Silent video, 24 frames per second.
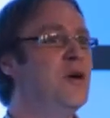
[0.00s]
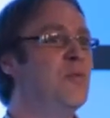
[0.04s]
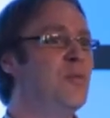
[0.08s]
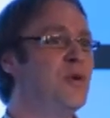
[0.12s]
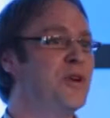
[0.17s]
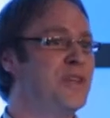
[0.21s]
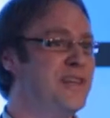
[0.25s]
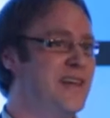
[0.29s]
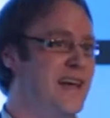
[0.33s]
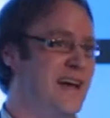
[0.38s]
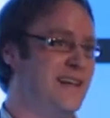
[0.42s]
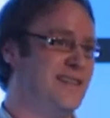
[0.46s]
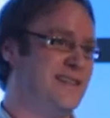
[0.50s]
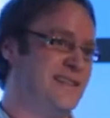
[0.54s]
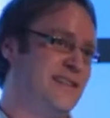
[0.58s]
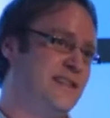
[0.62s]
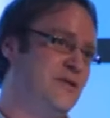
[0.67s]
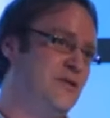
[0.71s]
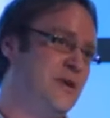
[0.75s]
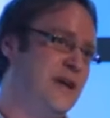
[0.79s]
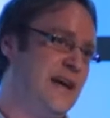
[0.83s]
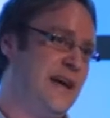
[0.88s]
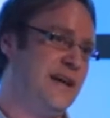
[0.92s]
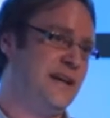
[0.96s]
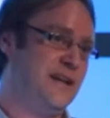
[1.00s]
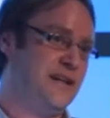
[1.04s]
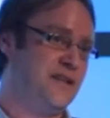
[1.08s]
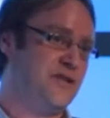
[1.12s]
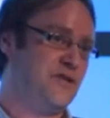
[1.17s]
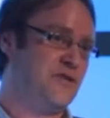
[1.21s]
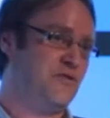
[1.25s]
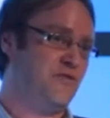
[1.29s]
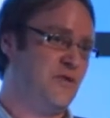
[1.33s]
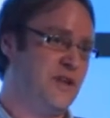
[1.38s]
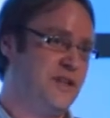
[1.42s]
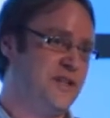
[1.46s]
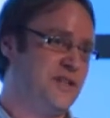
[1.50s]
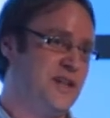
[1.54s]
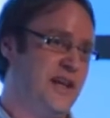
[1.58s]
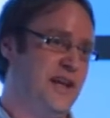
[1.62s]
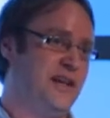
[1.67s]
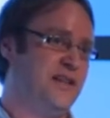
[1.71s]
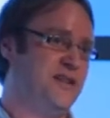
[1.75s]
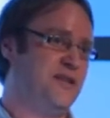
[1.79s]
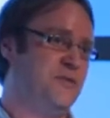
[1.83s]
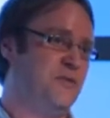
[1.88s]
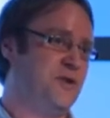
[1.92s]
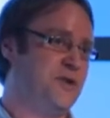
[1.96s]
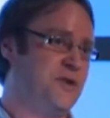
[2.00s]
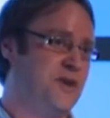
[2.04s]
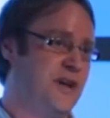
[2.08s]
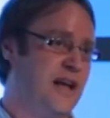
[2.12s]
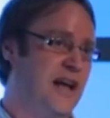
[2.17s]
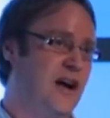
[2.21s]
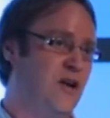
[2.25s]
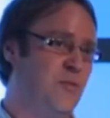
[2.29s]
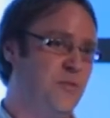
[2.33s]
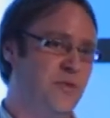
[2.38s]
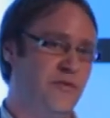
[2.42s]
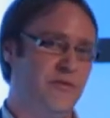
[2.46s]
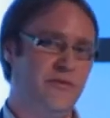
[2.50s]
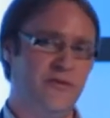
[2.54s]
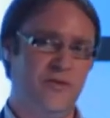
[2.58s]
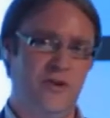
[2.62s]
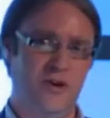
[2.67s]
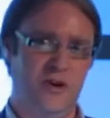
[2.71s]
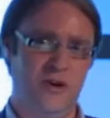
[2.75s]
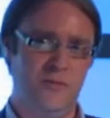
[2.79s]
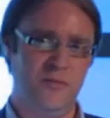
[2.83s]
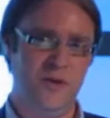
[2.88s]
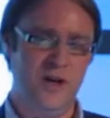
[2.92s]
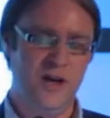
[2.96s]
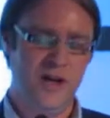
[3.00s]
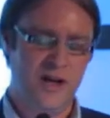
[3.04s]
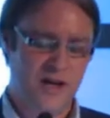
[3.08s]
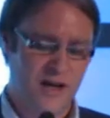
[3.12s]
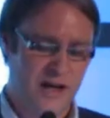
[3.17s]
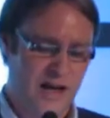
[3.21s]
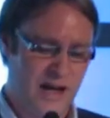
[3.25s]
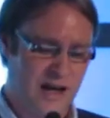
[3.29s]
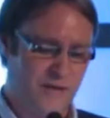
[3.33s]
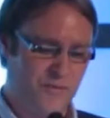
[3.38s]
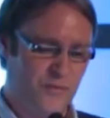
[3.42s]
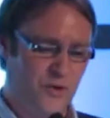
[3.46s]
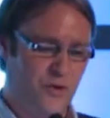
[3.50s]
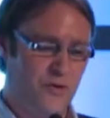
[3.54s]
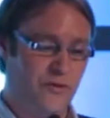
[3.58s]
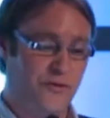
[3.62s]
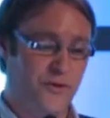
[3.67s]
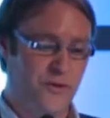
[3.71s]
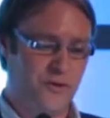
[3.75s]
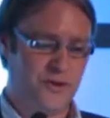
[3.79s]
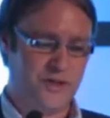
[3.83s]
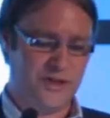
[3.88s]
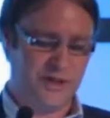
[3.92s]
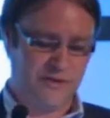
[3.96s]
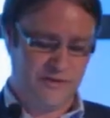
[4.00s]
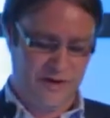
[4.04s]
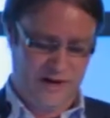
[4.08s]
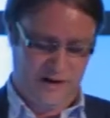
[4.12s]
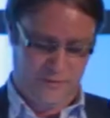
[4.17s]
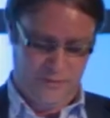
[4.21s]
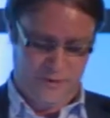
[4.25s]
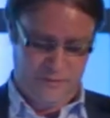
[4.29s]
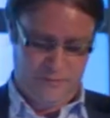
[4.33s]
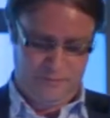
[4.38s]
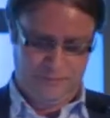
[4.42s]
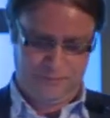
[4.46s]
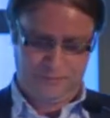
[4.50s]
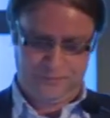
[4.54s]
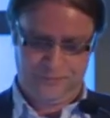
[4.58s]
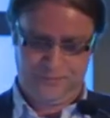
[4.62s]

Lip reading: but yet still getting this rich data which can help inform your future development.